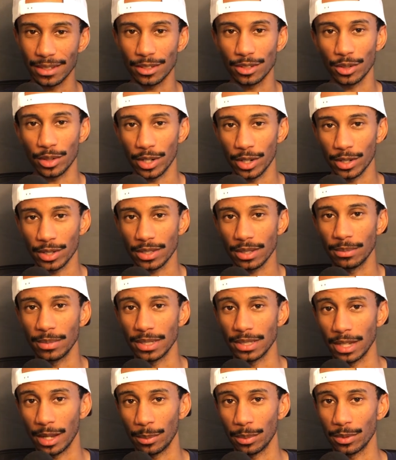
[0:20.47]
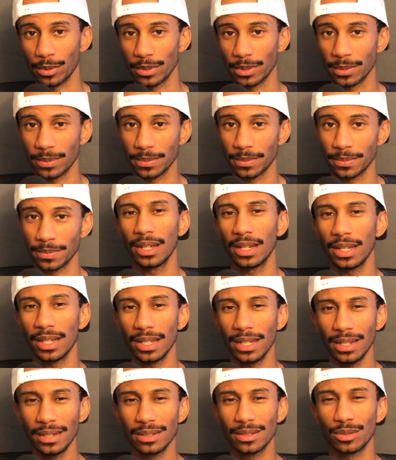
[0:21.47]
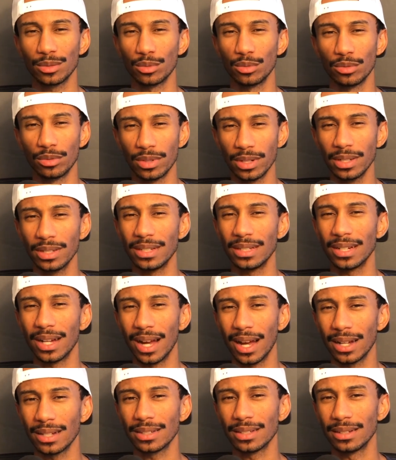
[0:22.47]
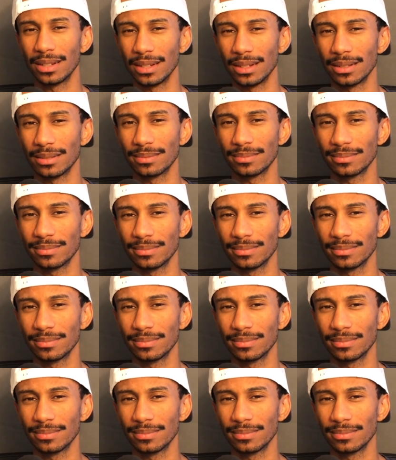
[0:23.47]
So here are some examples. It's really hot today.